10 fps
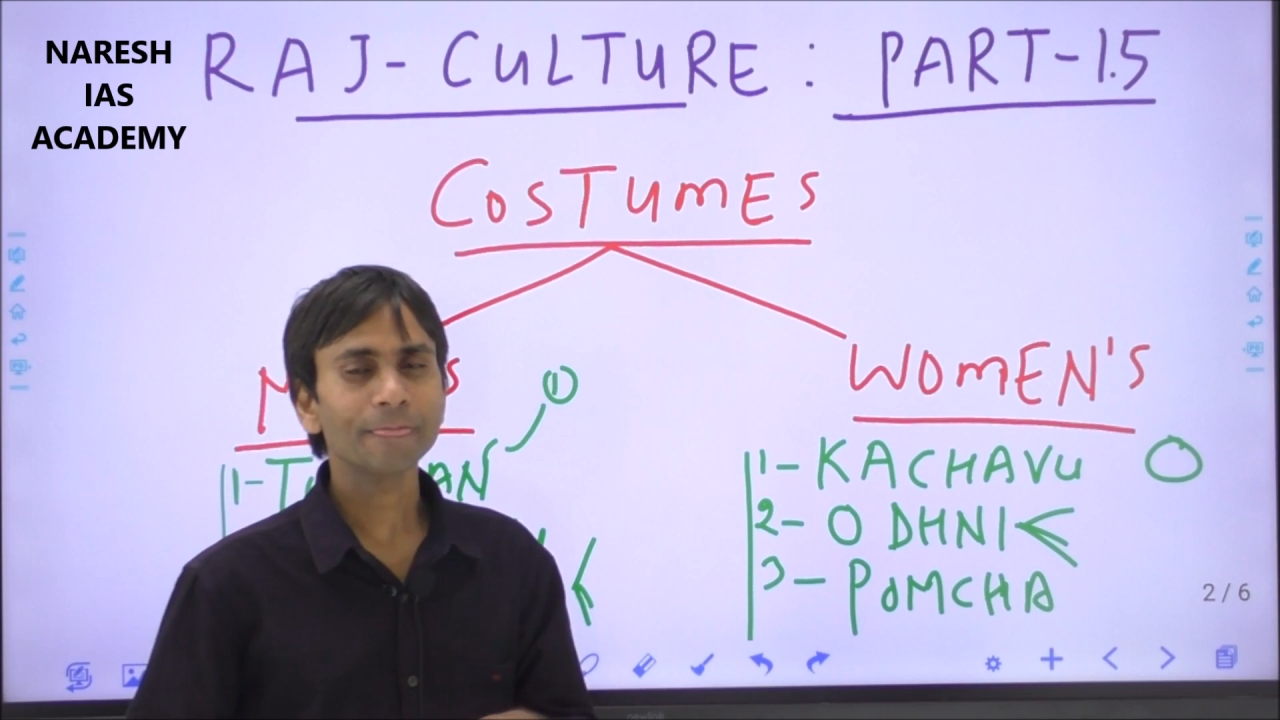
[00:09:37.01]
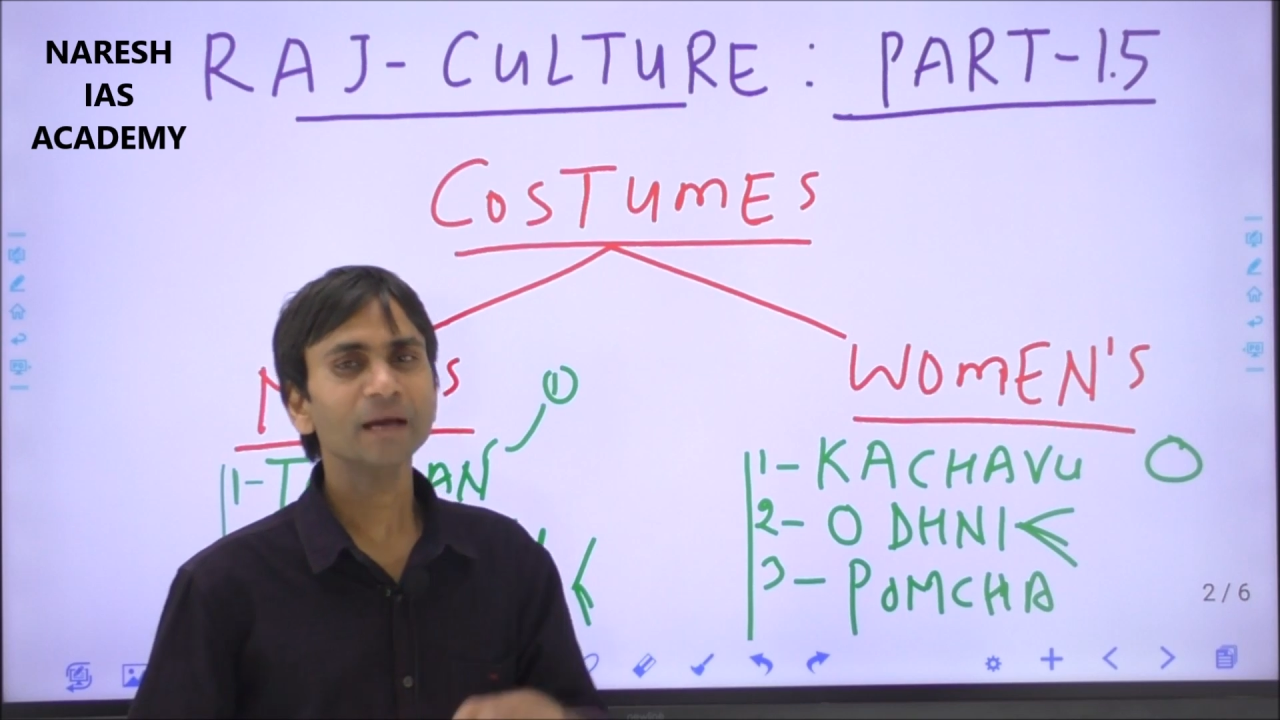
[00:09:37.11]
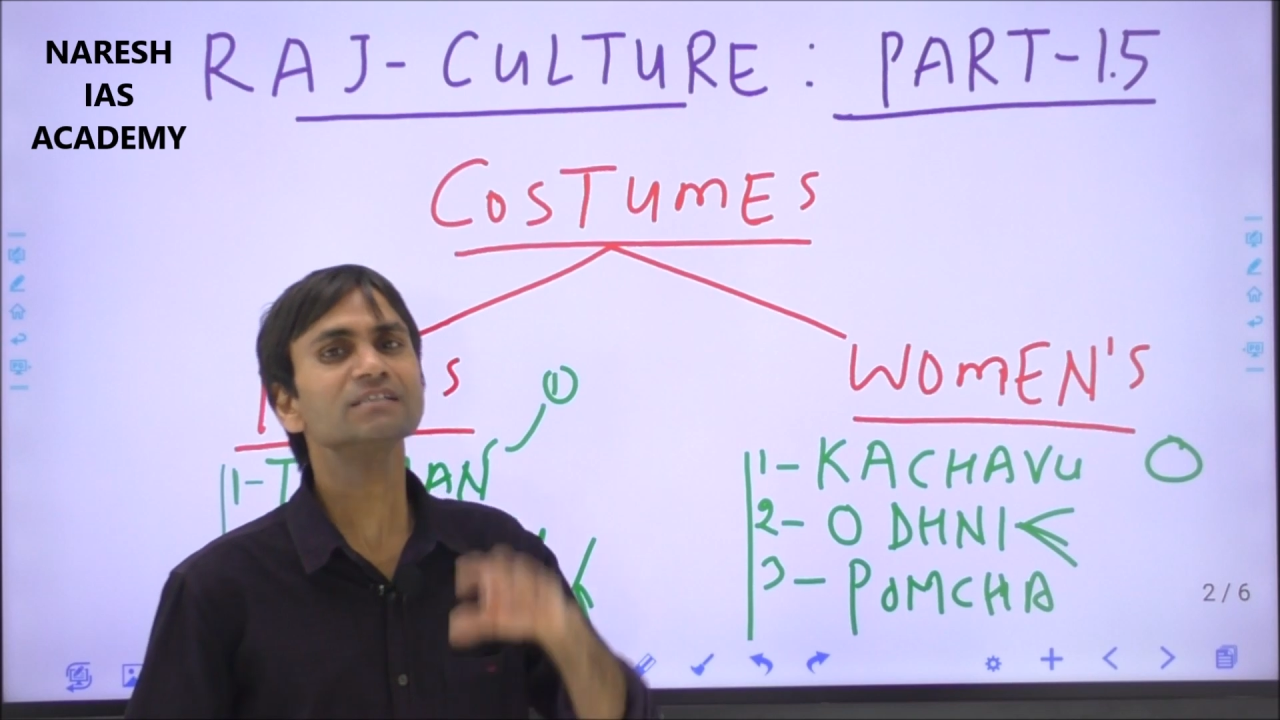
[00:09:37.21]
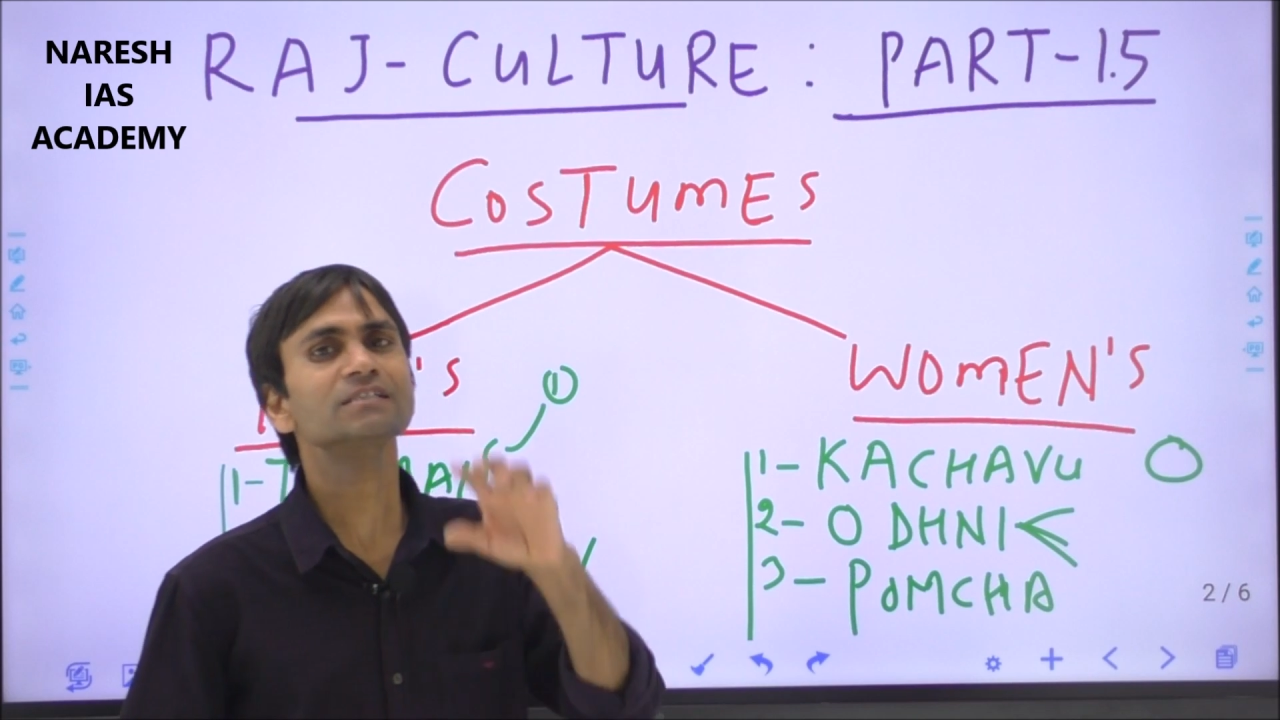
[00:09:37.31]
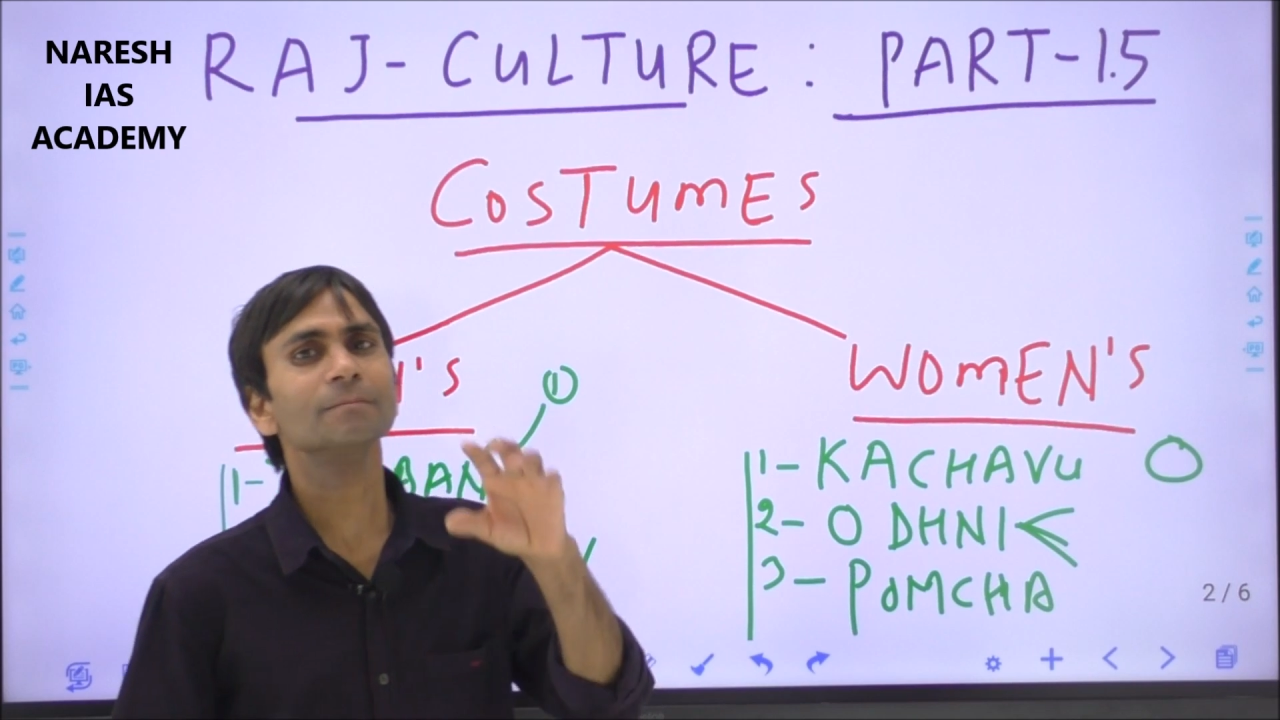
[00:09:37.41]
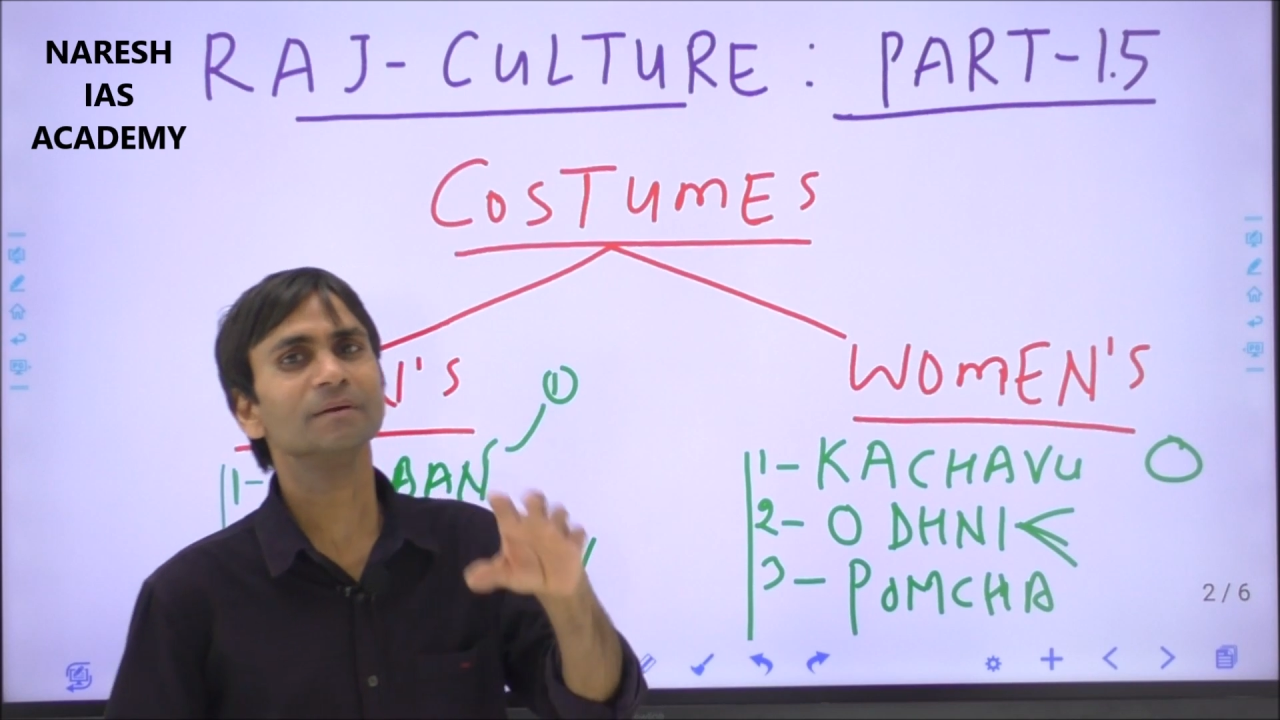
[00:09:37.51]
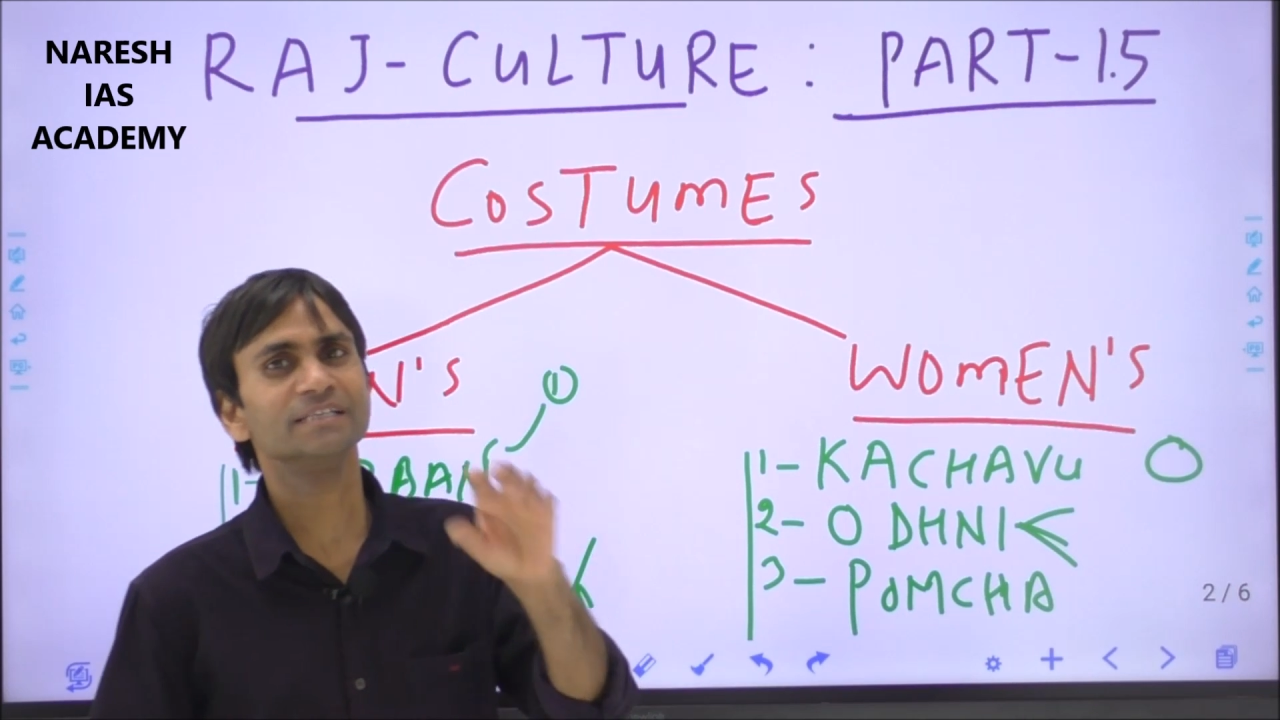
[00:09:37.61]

and some